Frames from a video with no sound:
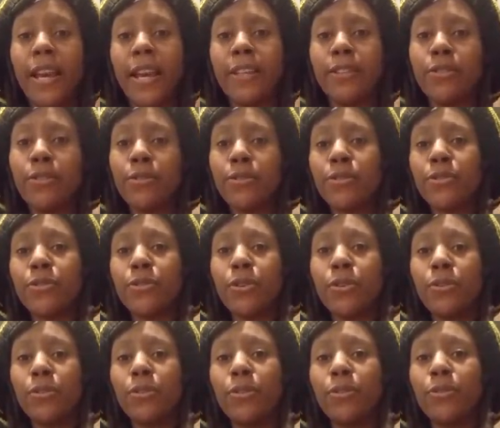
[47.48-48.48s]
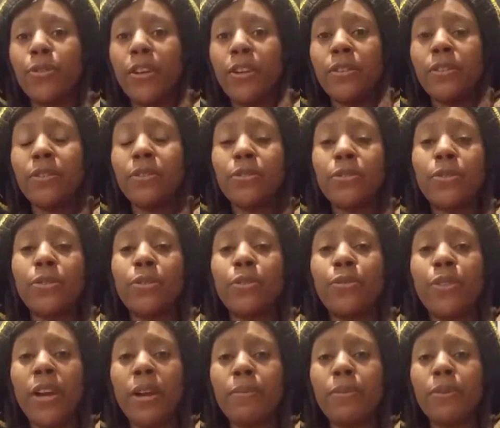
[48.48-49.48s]
and just showed the sewed the
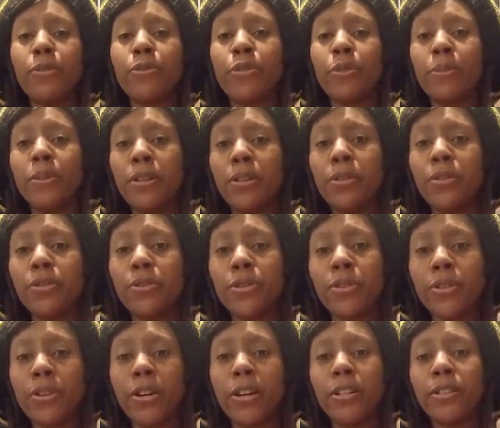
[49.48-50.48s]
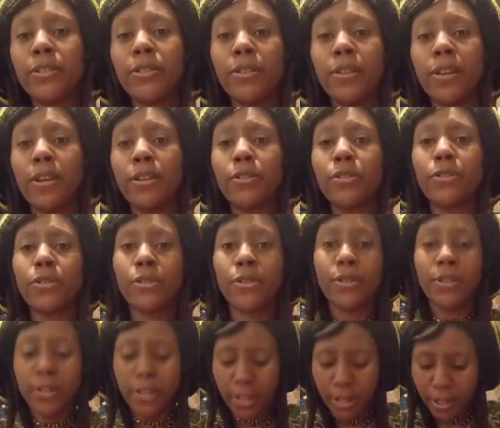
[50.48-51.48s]
fabric from another shirt onto that
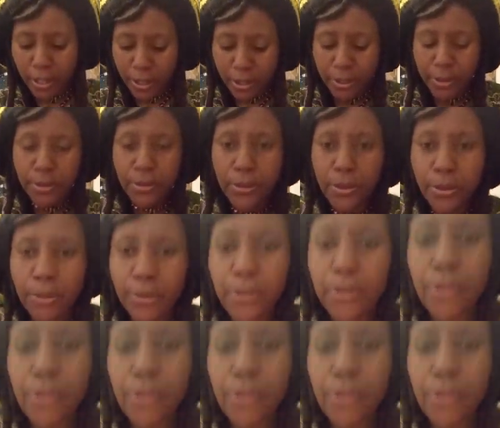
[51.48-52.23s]
shirt. So